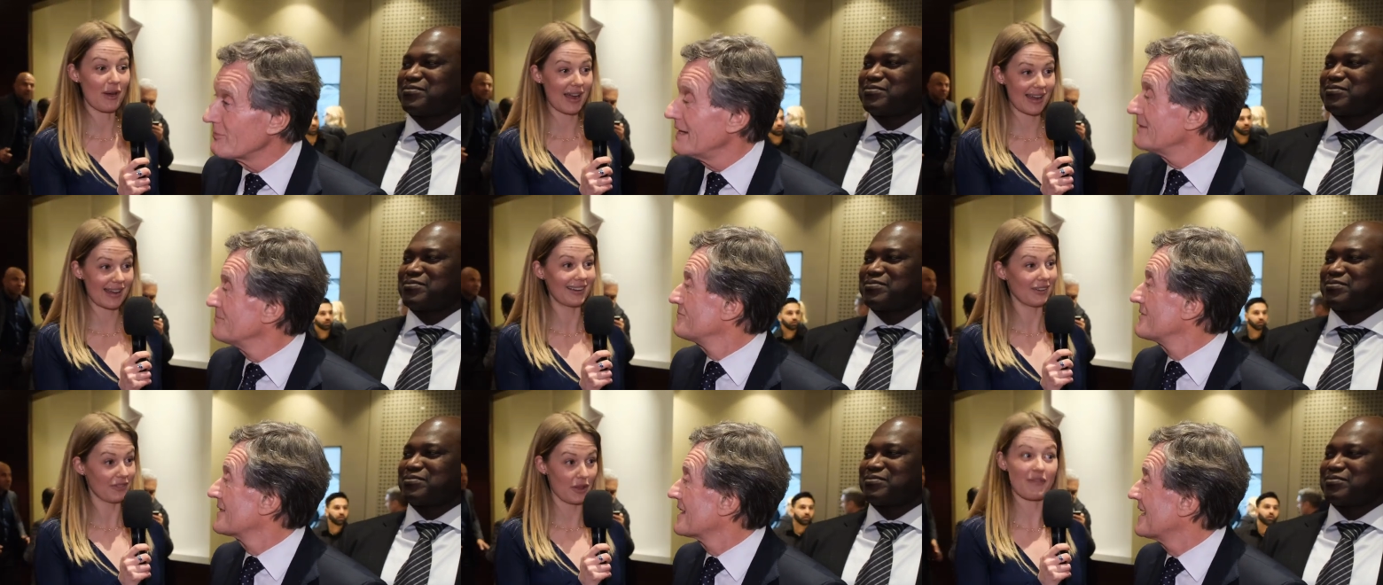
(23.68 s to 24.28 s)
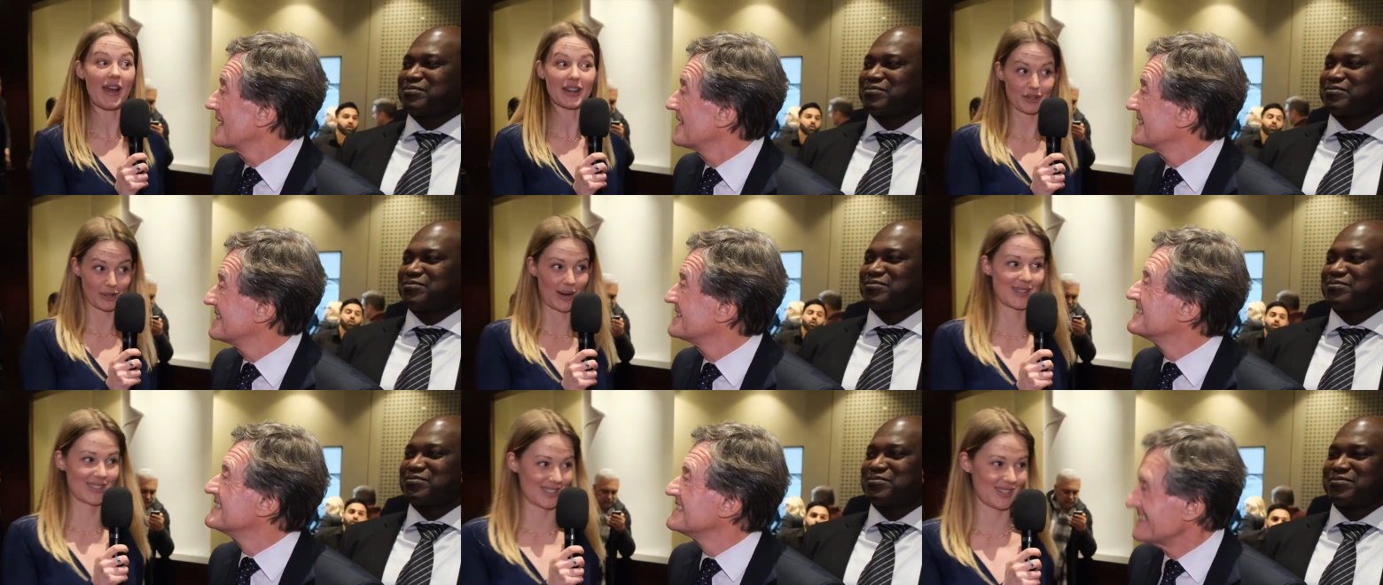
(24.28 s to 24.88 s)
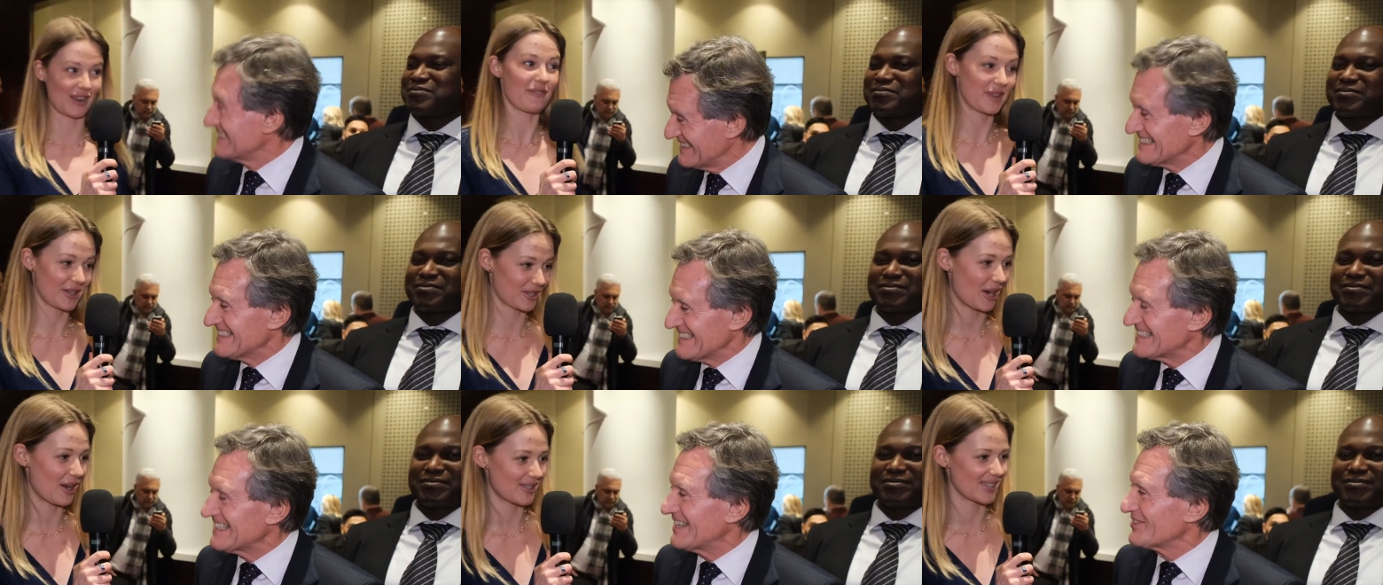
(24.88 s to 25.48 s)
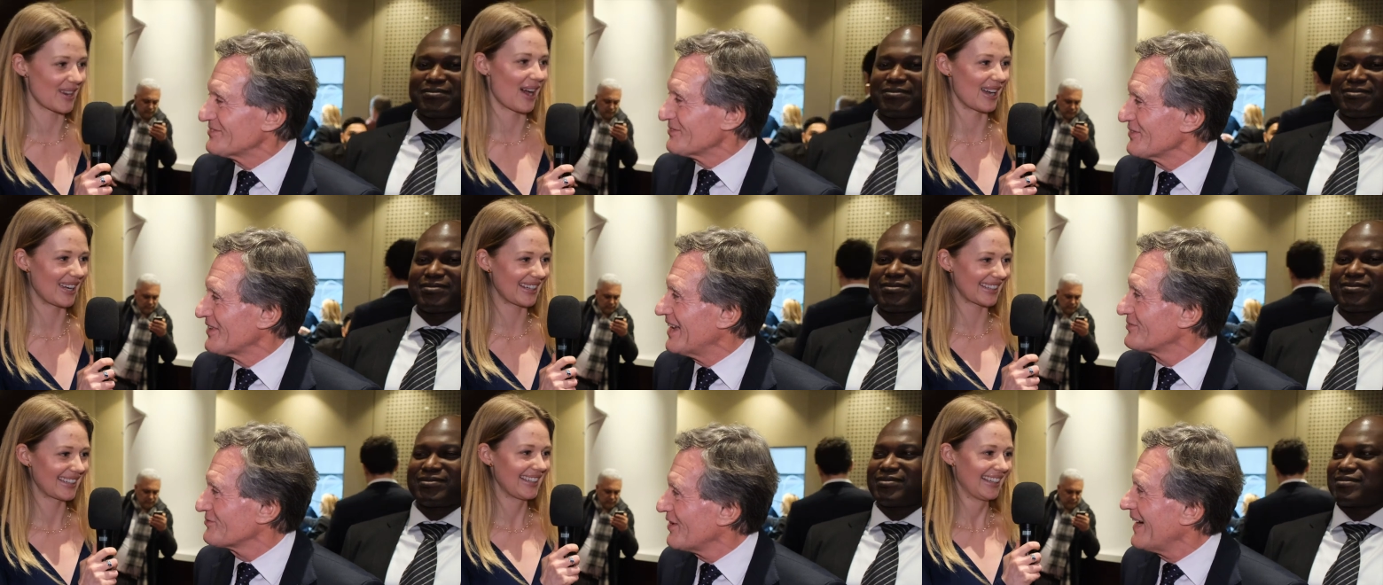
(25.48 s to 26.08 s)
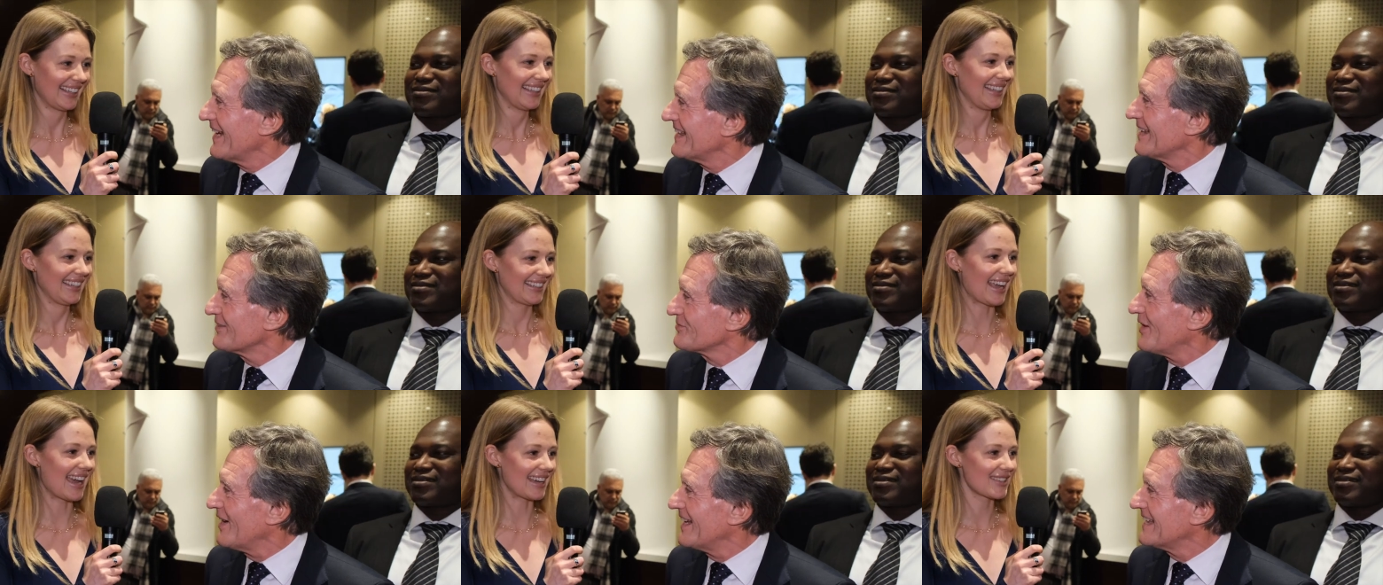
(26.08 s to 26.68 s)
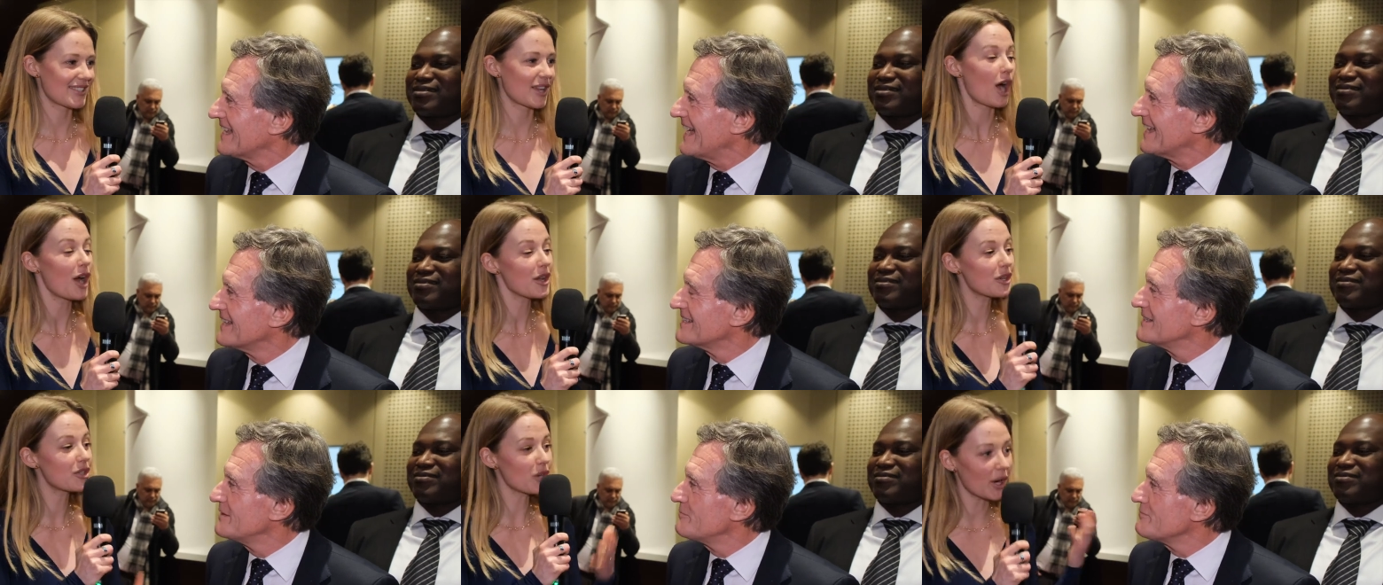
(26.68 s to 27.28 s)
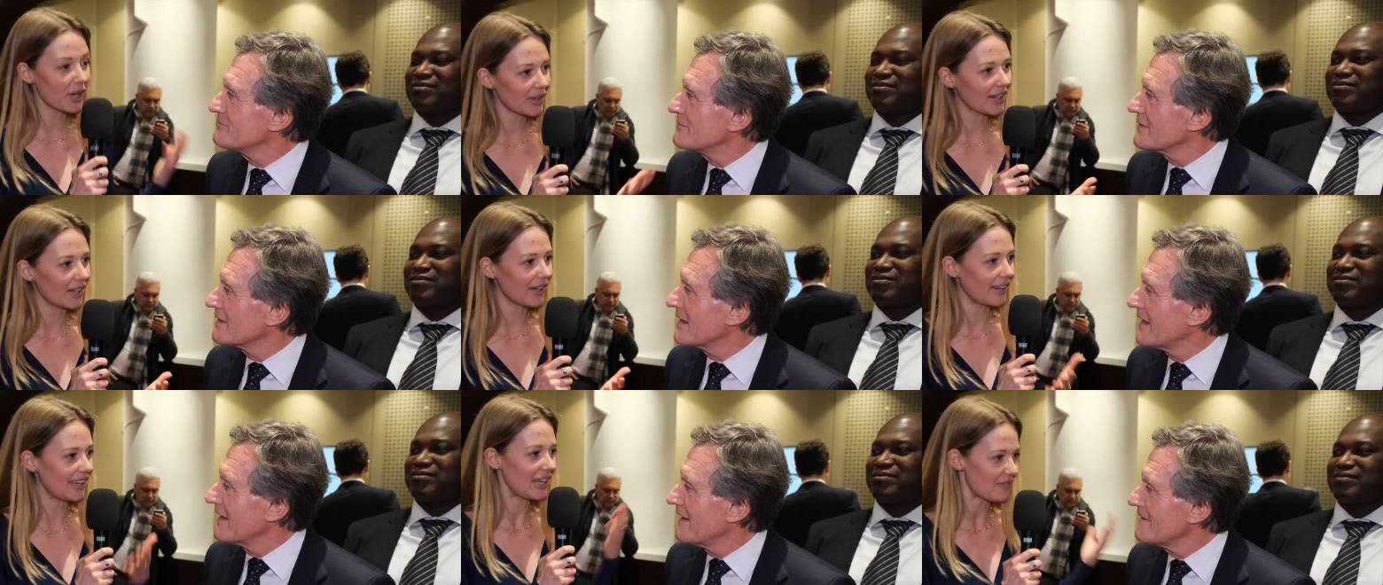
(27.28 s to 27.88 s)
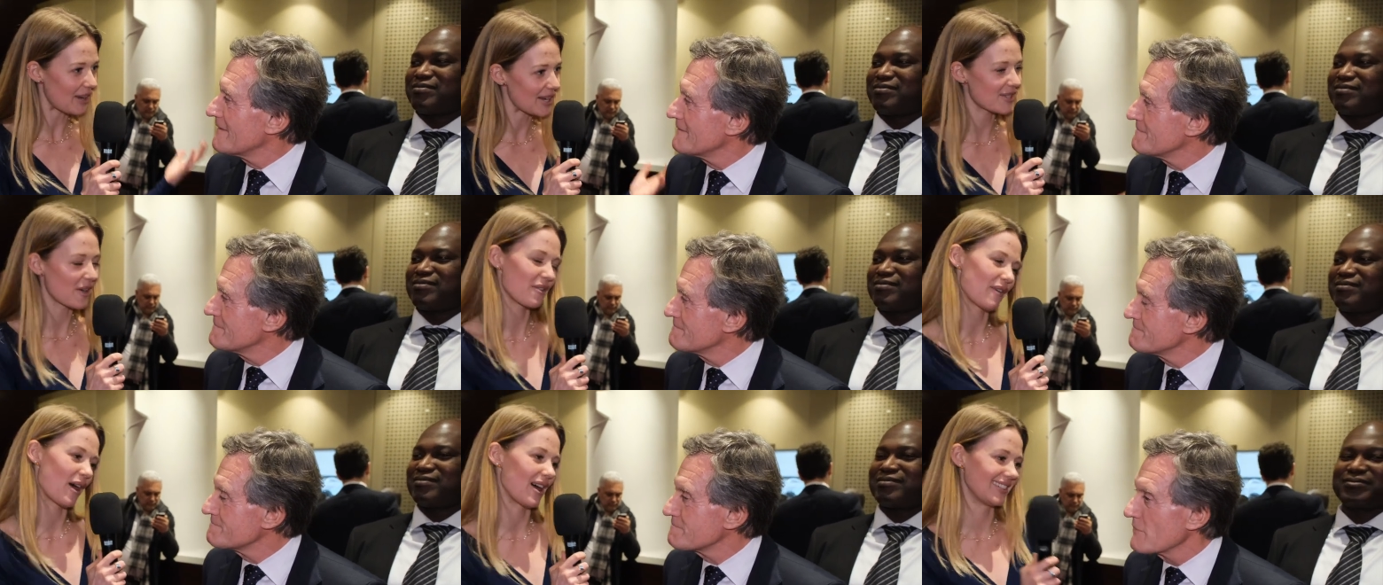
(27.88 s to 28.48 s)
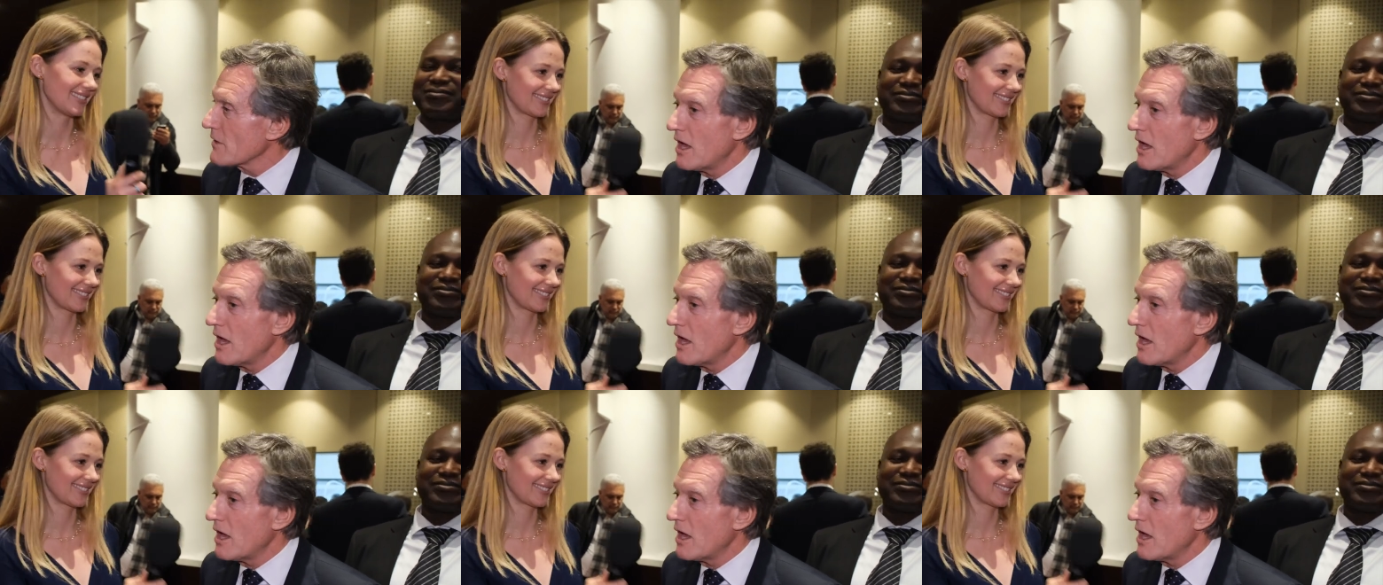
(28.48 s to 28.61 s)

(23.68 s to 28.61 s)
Speaker 1: are the veterans of the show tonight. Right. Yeah. So are you enjoying the evening so far?